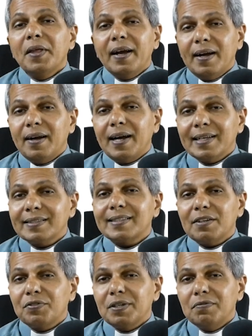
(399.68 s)

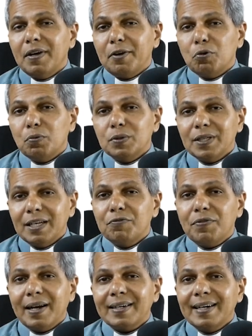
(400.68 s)
Astaf Ivanovich. In
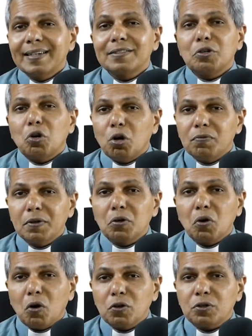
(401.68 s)
fact, it is an
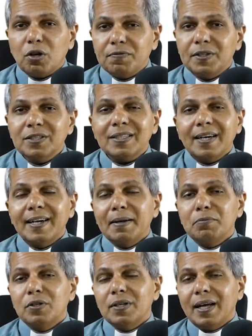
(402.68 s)
overcoat of this unnamed
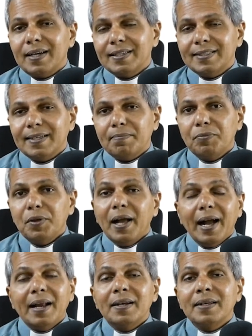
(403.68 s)
narrator,
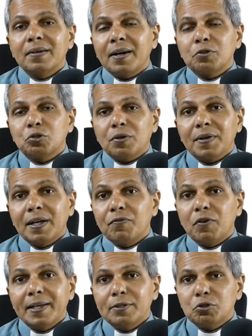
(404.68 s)
and he runs off. He
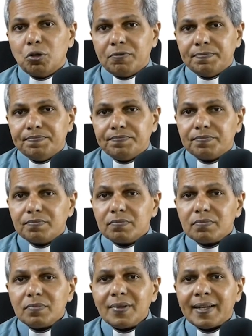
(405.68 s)
flees off.
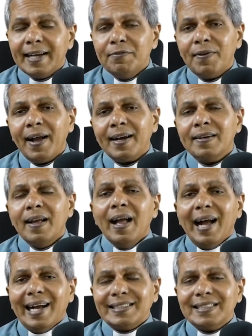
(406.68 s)
In fact,
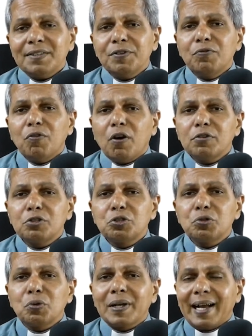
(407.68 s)
Astafi wants
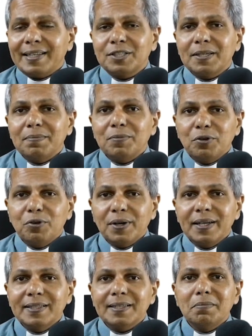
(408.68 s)
to catch him.
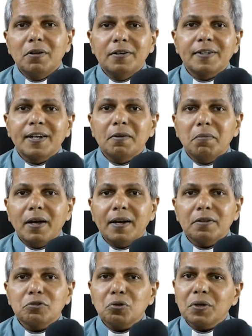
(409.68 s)
He's a military man.
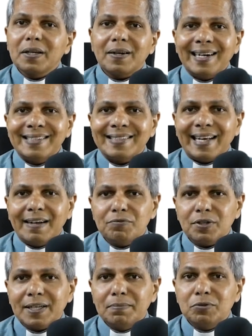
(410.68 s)
So he runs after
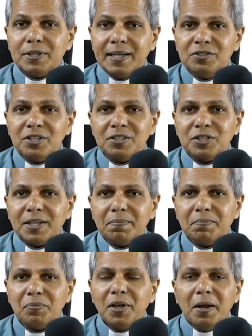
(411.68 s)
him, chases him.
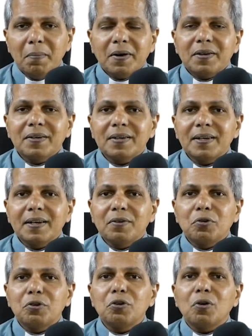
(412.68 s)
But he
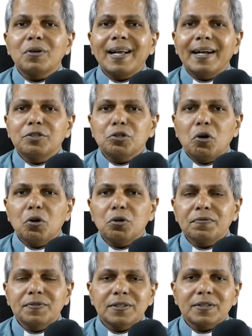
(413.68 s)
could not catch hold of
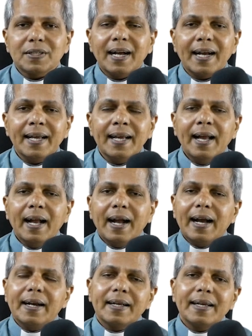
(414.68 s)
this guy,
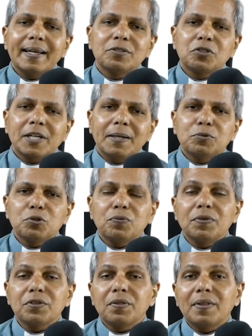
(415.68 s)
and he escapes
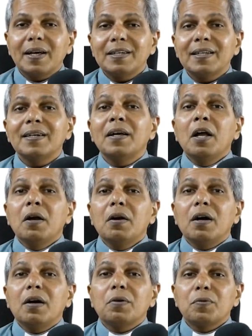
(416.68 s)
with that
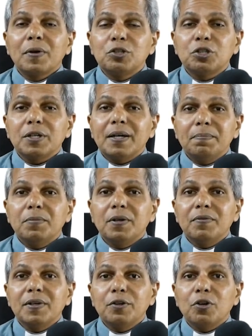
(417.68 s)
rich,
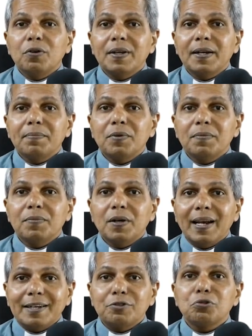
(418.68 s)
very
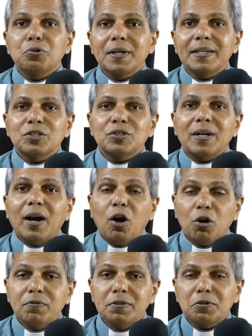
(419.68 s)
luxurious
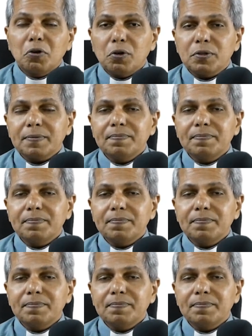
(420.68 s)
overcoat.